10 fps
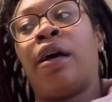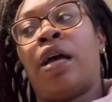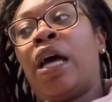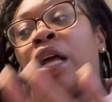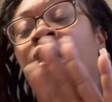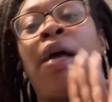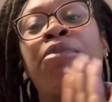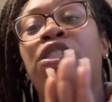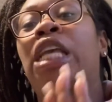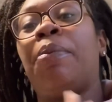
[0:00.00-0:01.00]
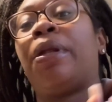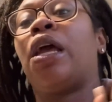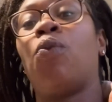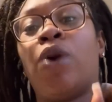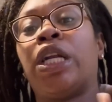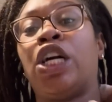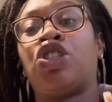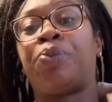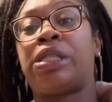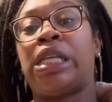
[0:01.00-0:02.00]
I, am just keeping it
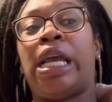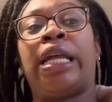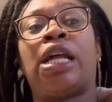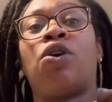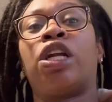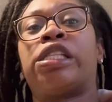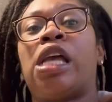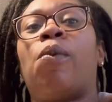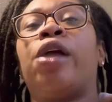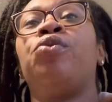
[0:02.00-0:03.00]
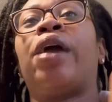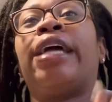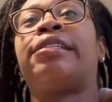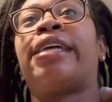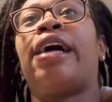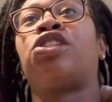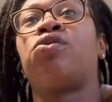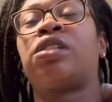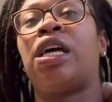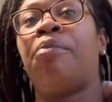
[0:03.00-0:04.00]
100%, and I don't understand why you can't stay out
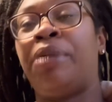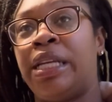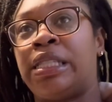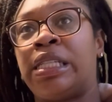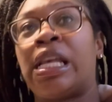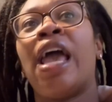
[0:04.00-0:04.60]
your son's business.